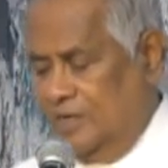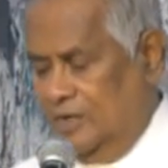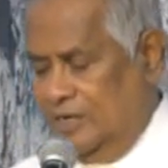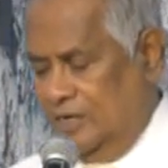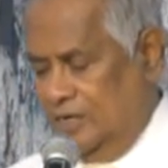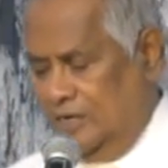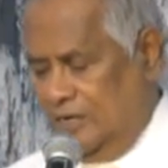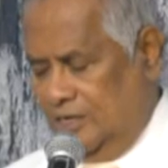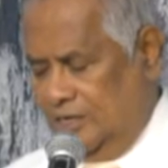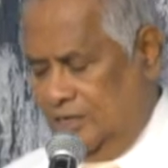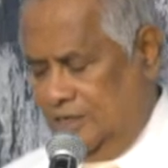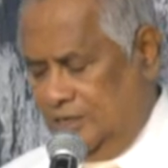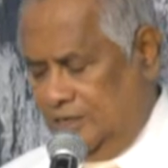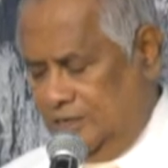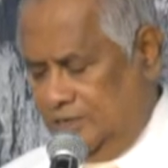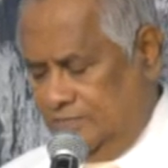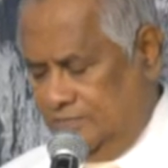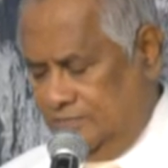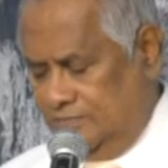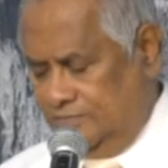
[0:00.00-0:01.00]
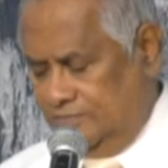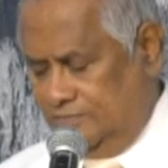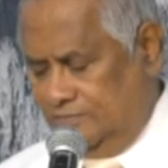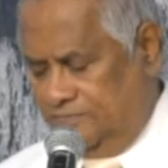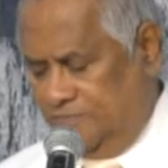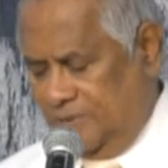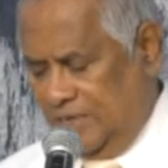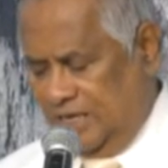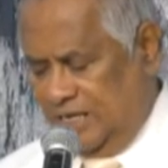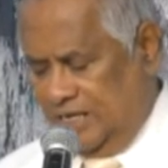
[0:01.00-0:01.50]
Uh,
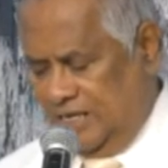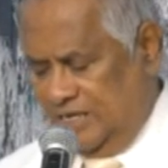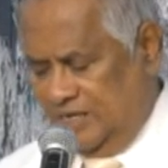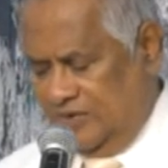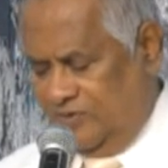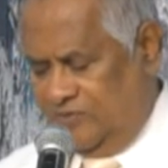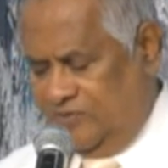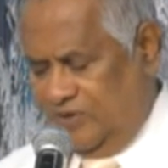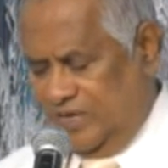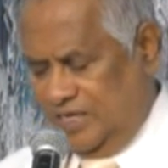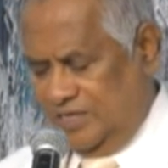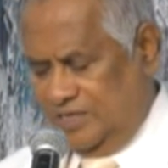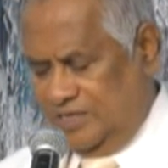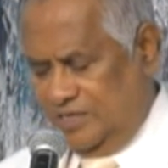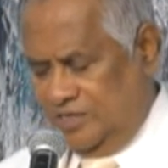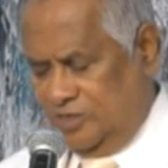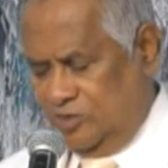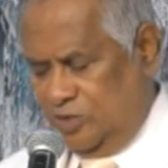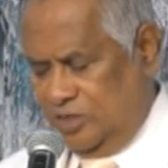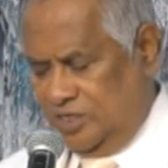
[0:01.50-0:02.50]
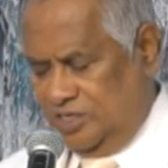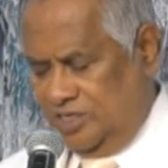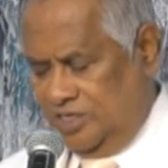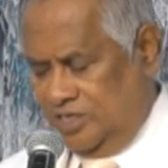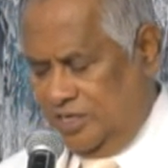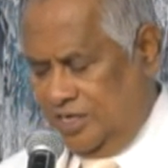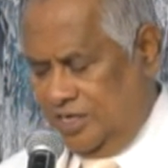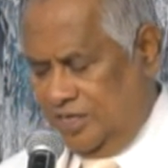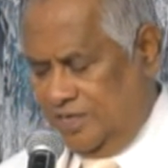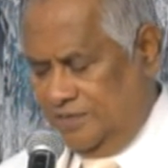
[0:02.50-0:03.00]
pray in faith.
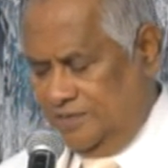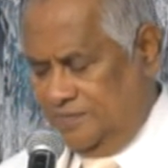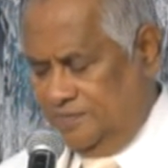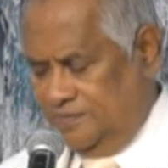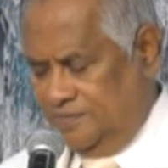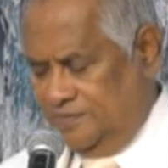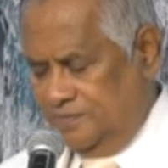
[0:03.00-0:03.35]
29.